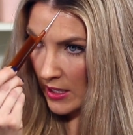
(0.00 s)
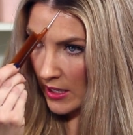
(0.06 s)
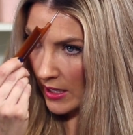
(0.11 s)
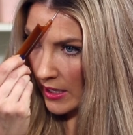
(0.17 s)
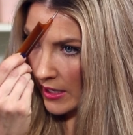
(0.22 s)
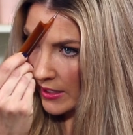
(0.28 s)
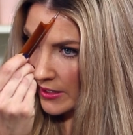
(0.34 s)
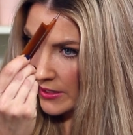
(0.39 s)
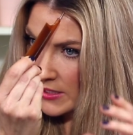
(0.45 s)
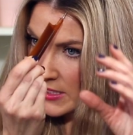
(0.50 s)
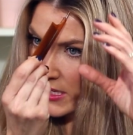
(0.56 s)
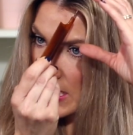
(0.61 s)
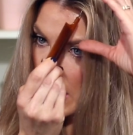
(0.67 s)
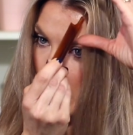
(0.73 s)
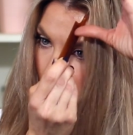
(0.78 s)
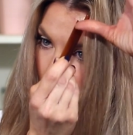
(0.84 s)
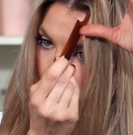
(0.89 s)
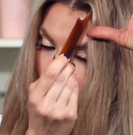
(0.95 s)
and
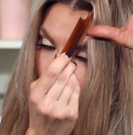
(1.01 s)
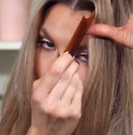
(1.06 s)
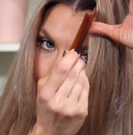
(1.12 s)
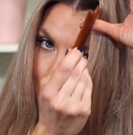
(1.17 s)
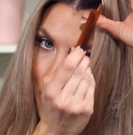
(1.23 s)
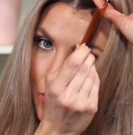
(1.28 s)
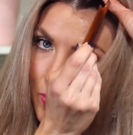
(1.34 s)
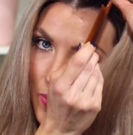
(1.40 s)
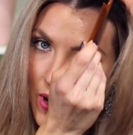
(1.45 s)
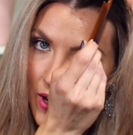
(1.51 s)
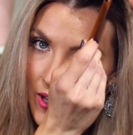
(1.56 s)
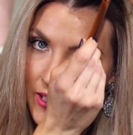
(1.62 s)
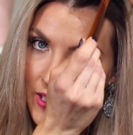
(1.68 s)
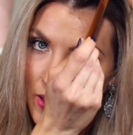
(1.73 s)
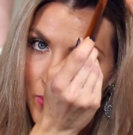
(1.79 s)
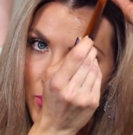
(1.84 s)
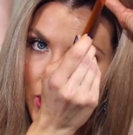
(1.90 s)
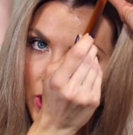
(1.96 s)
I don't really want
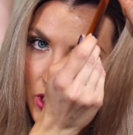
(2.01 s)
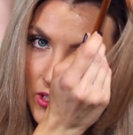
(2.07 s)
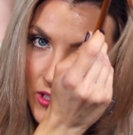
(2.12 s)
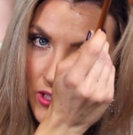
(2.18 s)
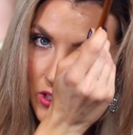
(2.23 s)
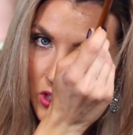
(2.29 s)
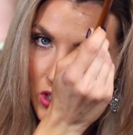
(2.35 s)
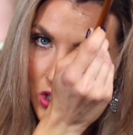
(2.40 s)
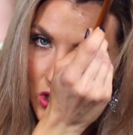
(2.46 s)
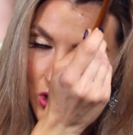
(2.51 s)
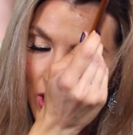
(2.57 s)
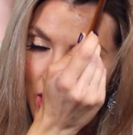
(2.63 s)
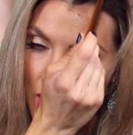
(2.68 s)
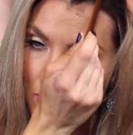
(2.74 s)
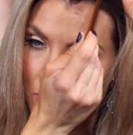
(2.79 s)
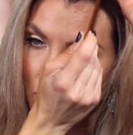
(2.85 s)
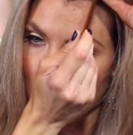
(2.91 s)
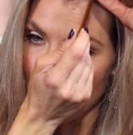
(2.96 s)
it to be just a
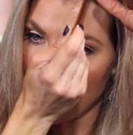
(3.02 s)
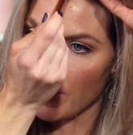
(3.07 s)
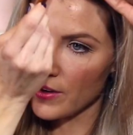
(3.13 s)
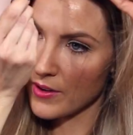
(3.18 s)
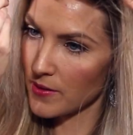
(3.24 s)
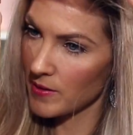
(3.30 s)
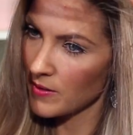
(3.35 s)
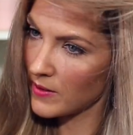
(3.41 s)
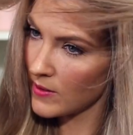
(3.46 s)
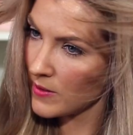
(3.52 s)
straight part.